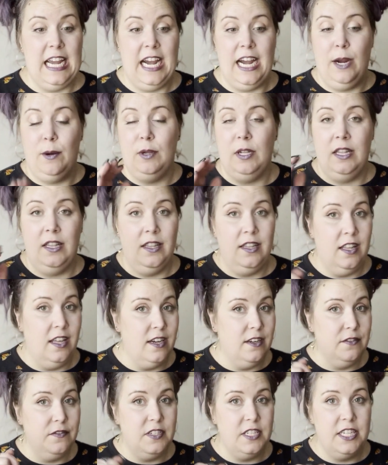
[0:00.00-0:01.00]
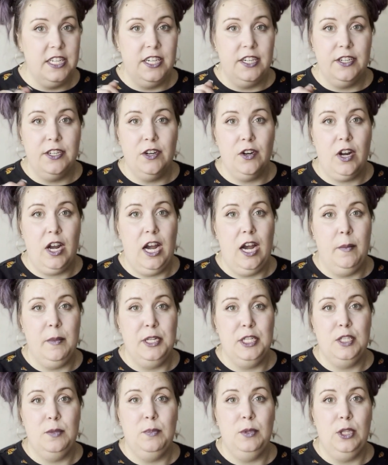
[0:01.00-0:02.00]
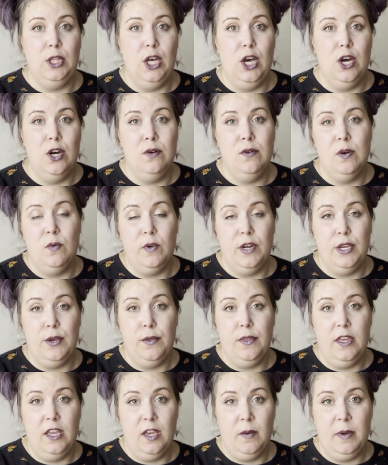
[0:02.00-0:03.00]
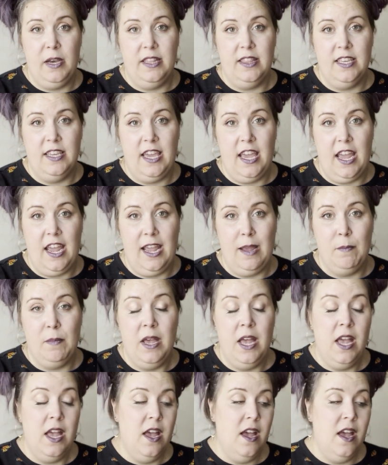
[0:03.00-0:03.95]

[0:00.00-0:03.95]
I would love to hear your comments below on what you think about the game.